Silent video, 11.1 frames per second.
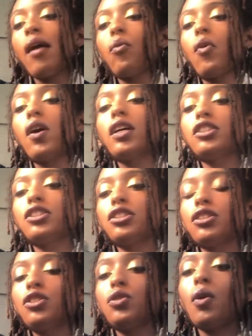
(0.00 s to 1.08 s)
wants
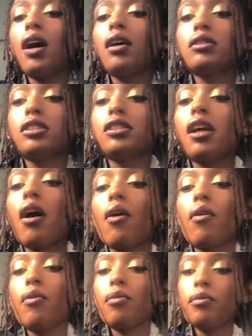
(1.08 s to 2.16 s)
you all to
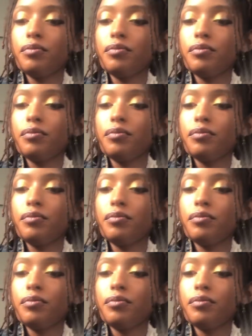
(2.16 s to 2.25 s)
know